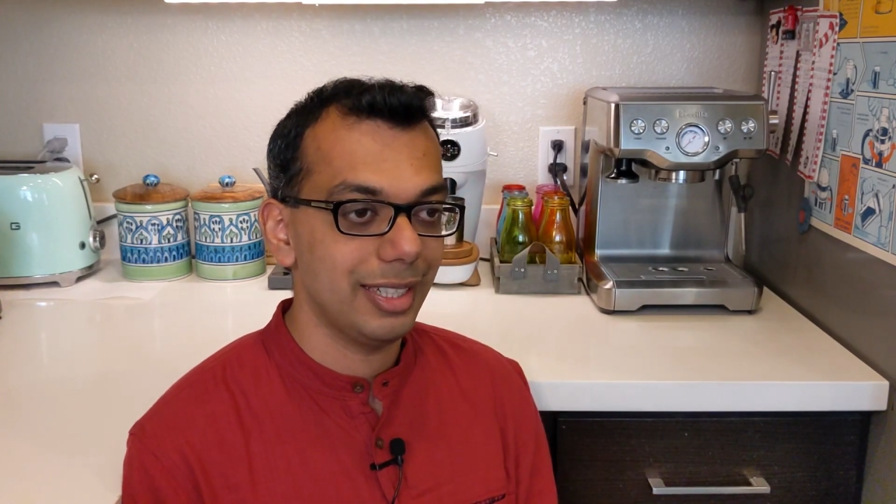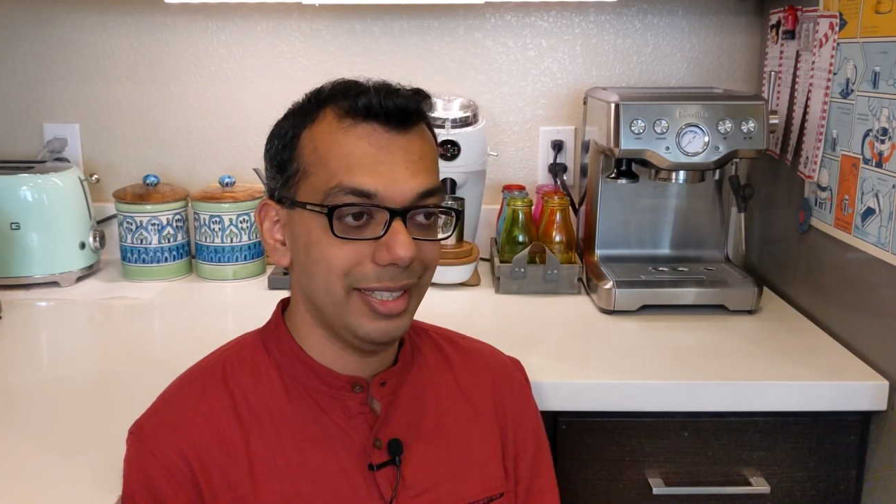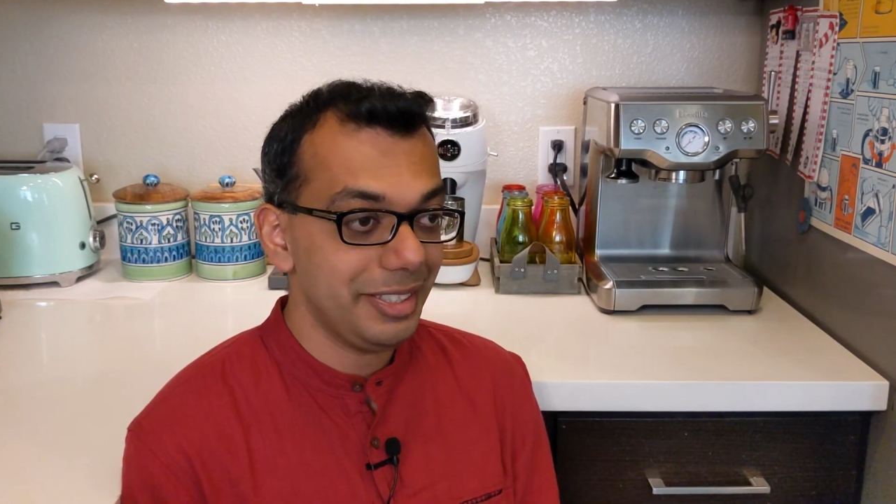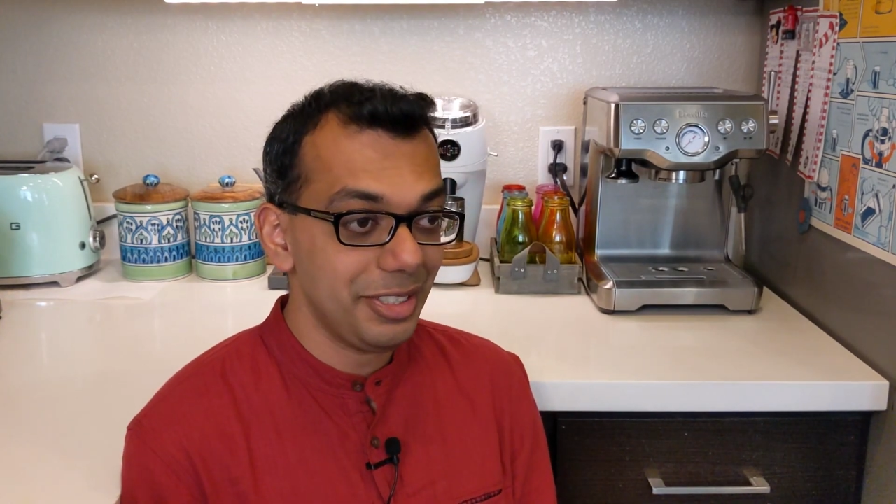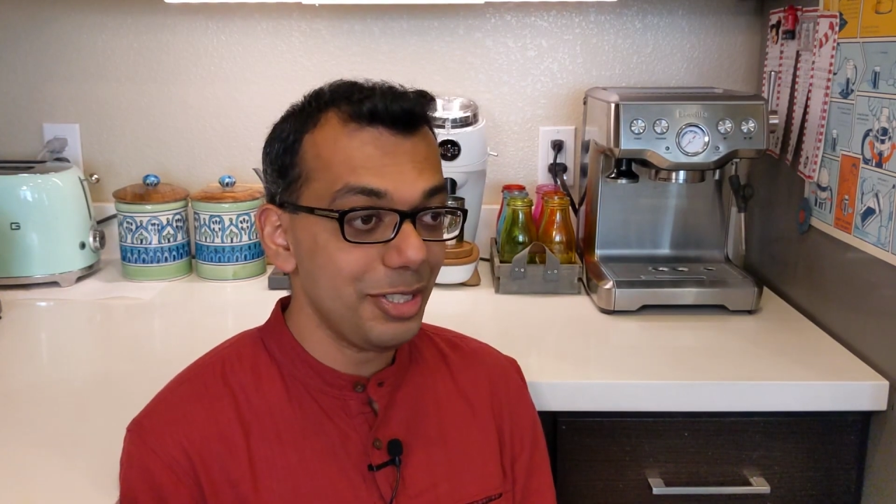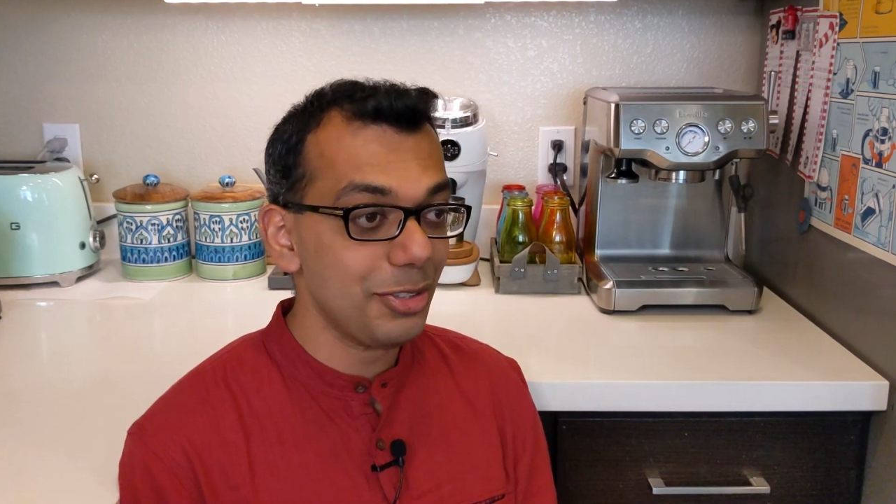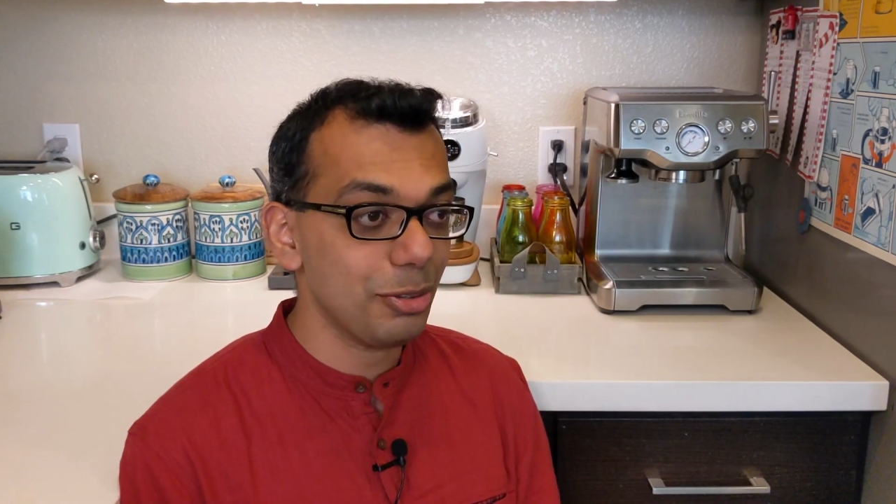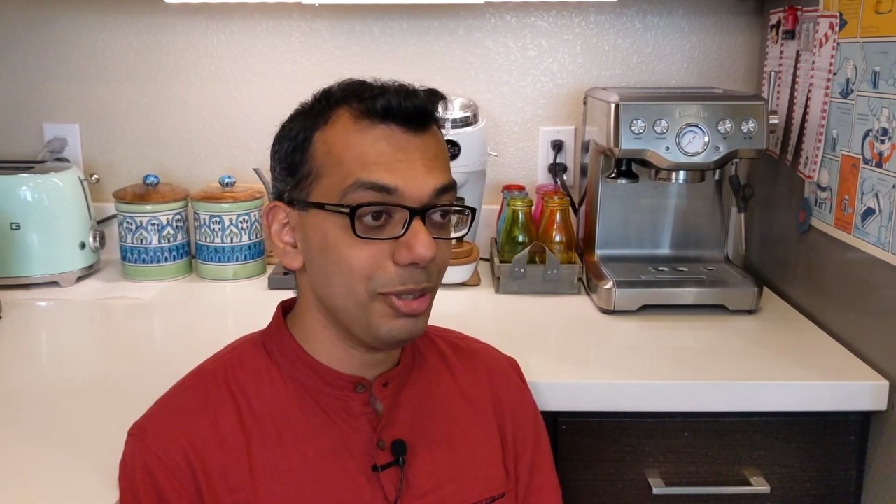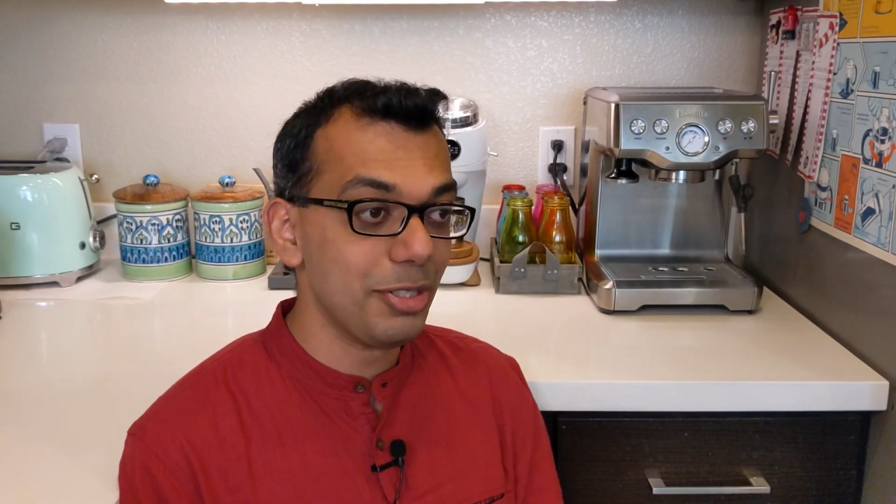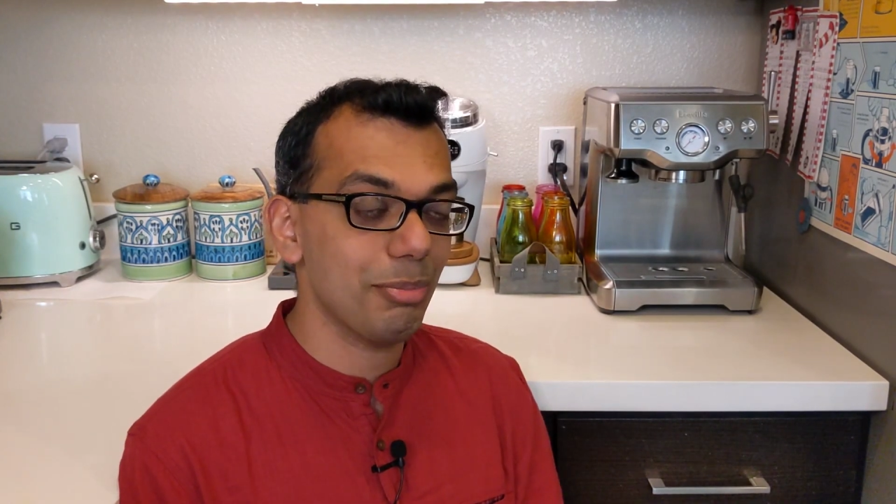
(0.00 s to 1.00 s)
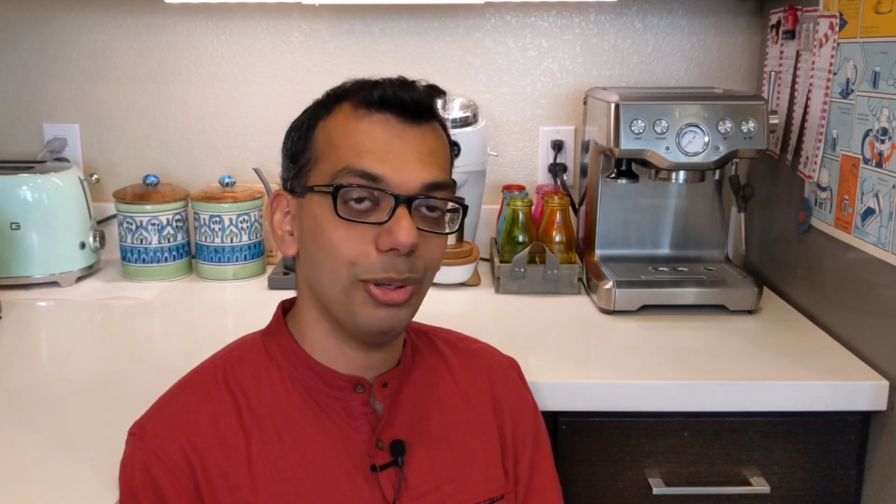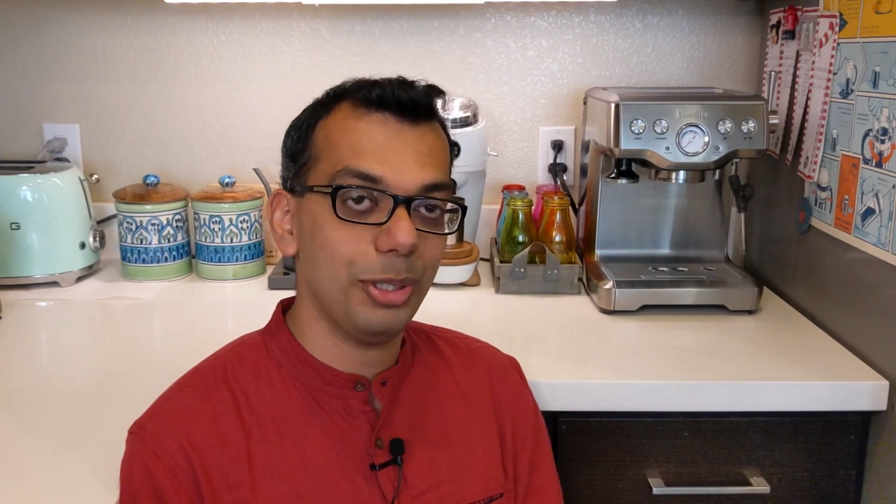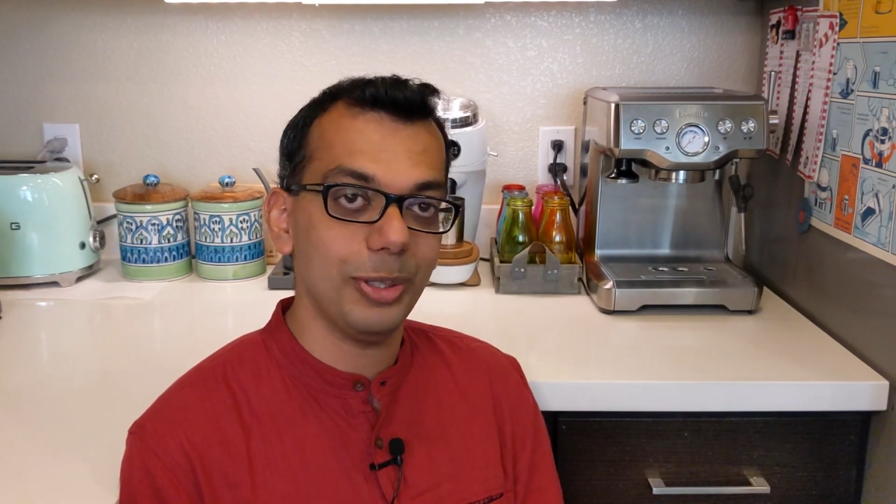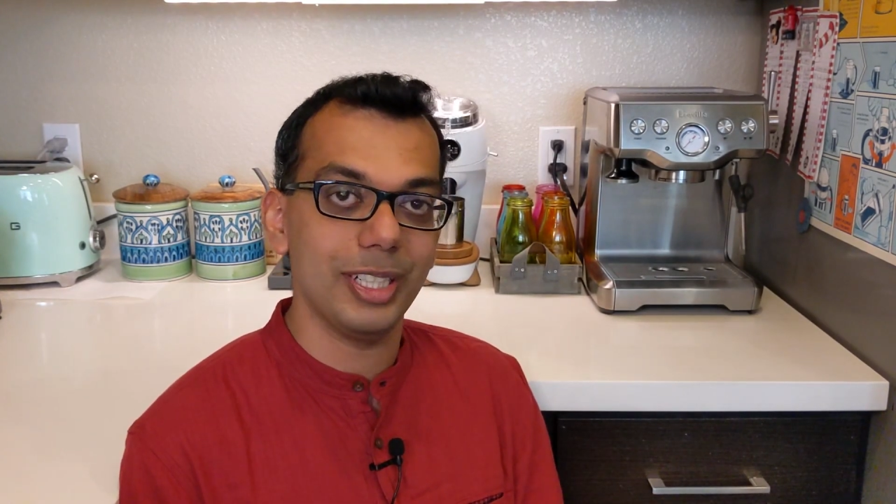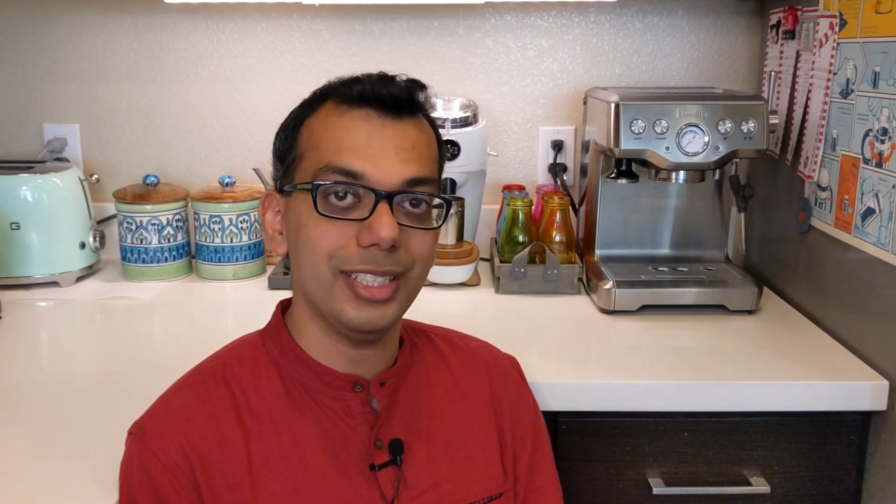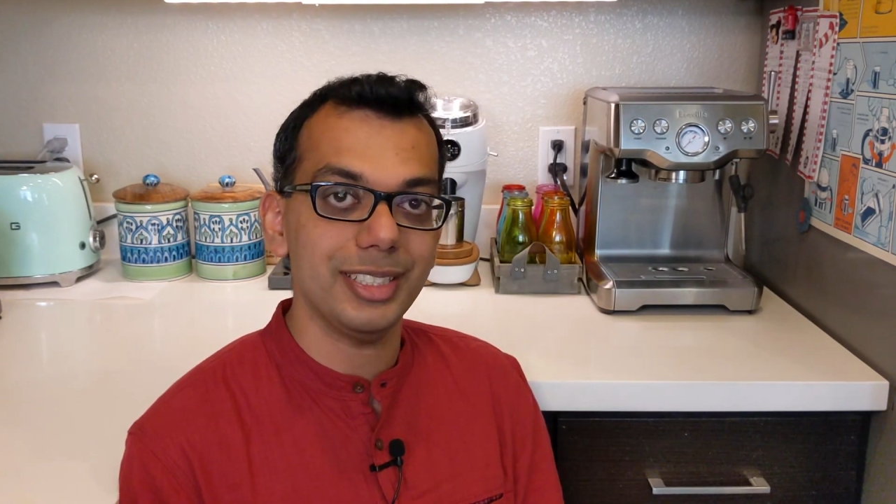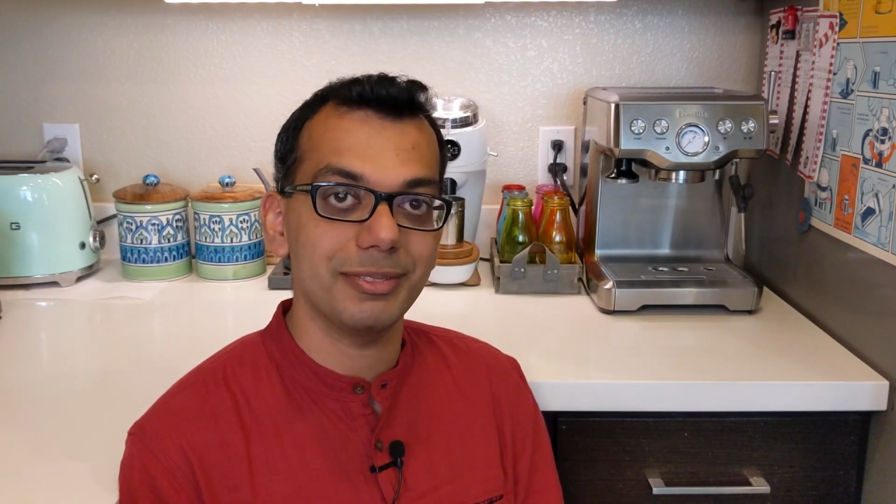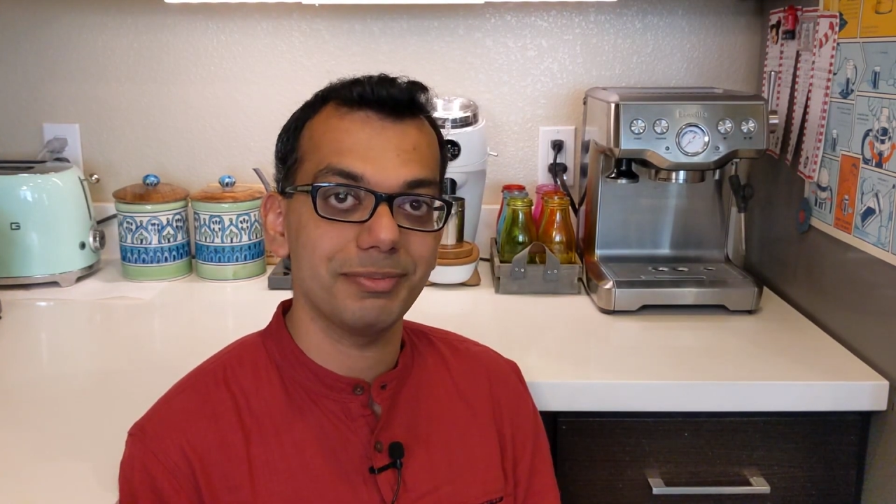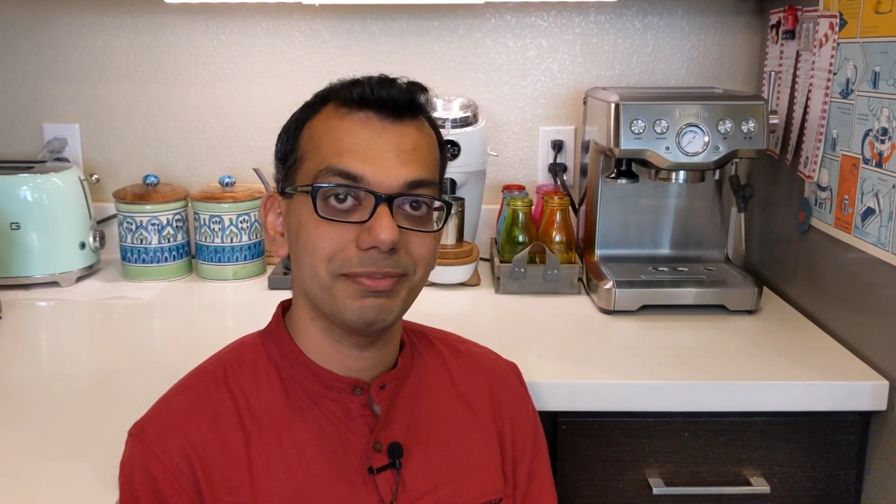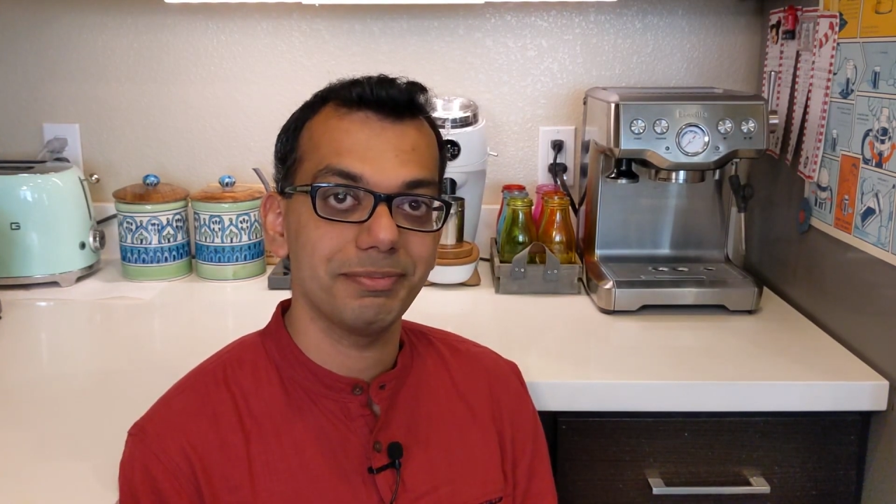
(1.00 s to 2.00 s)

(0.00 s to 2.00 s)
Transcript: And there's just so much more to learn.